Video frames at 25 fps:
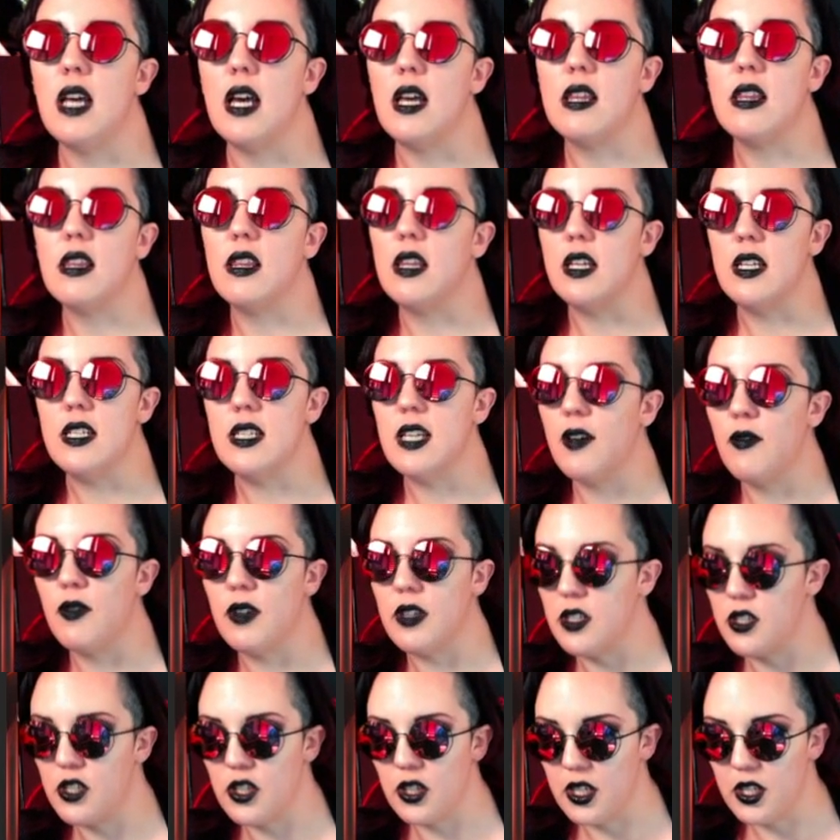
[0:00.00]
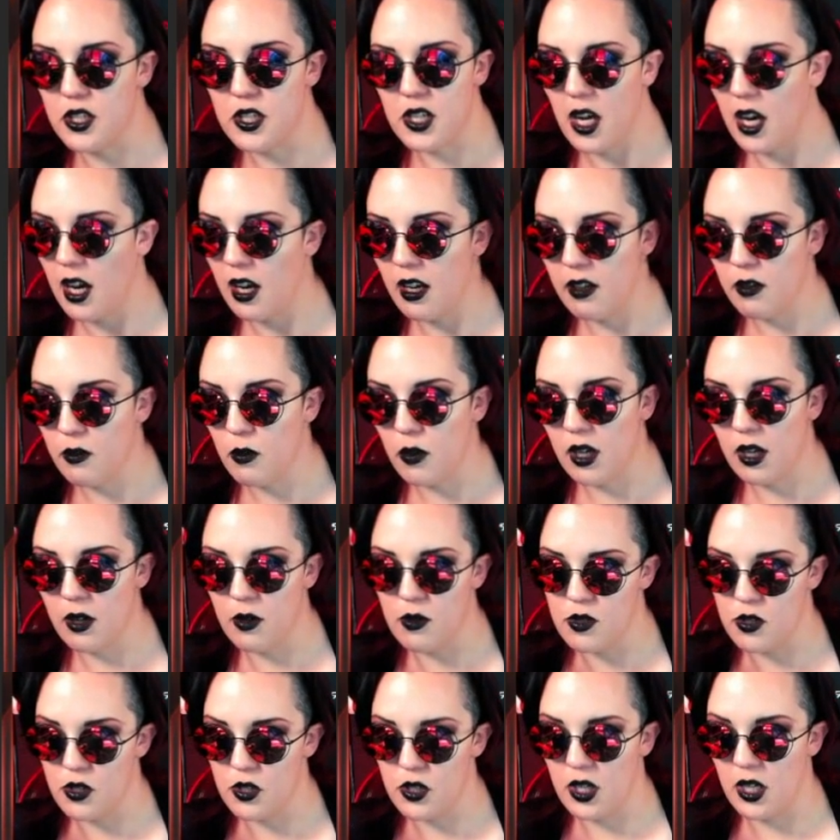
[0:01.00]
deathly, devilishly shy when
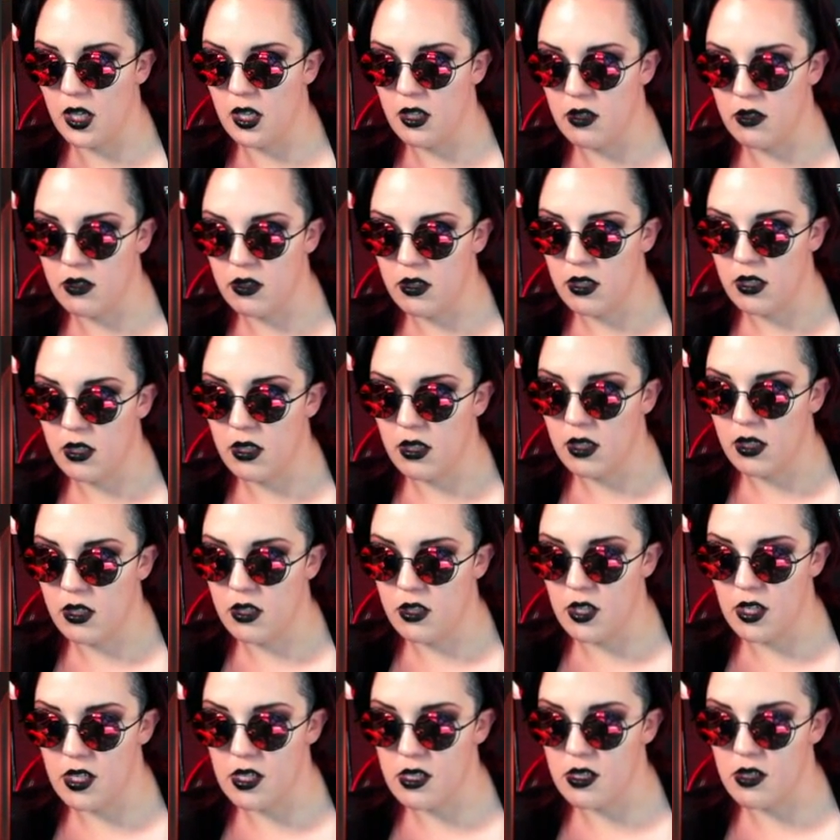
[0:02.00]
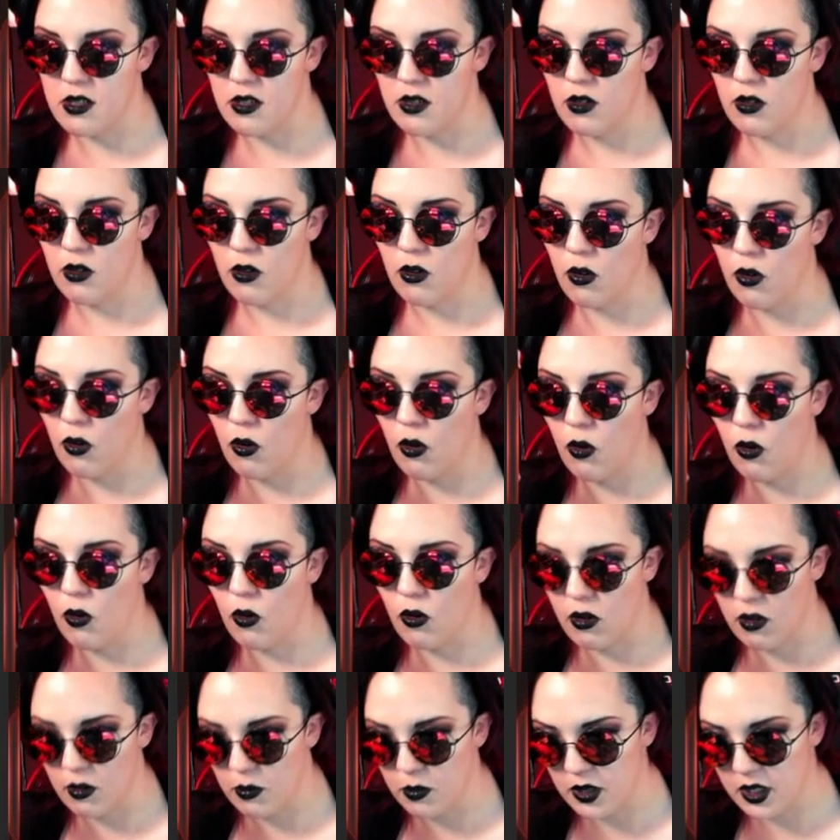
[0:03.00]
I was a child. Just
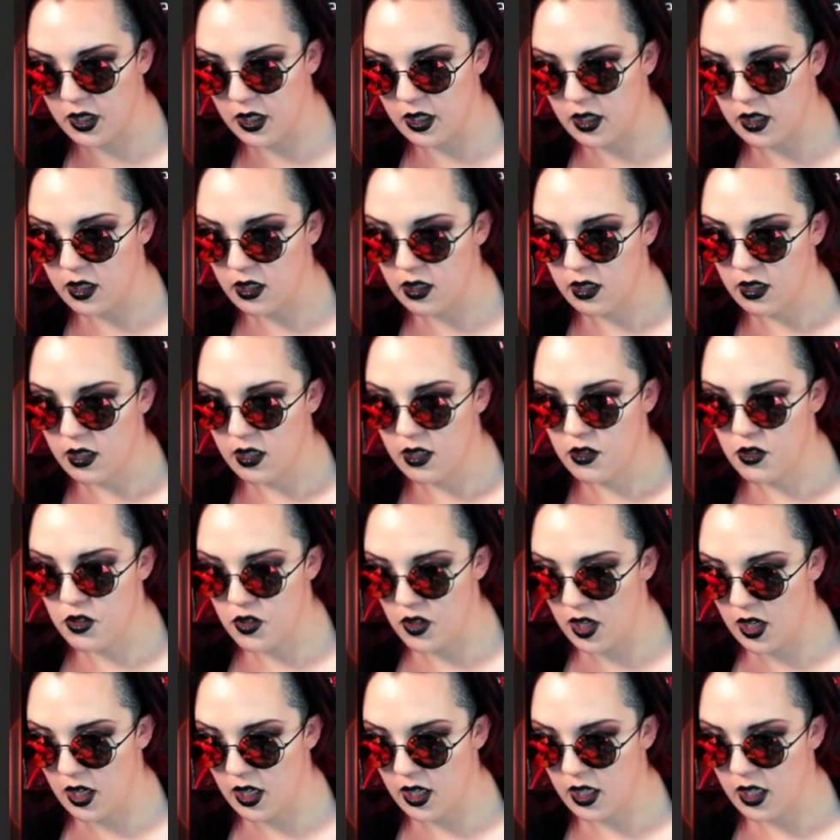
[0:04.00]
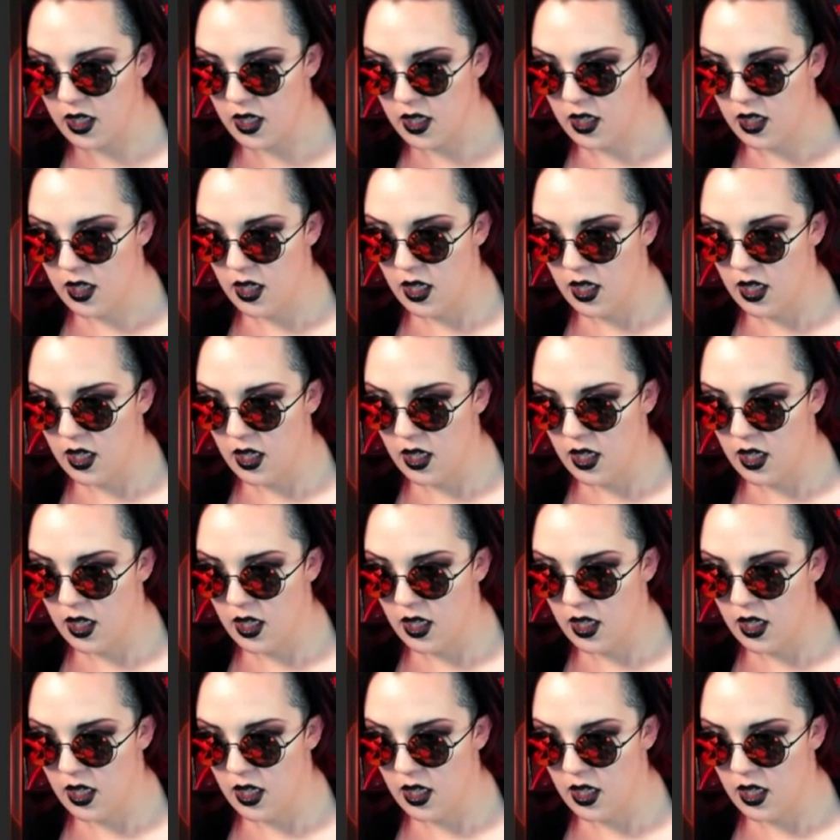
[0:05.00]
horribly shy.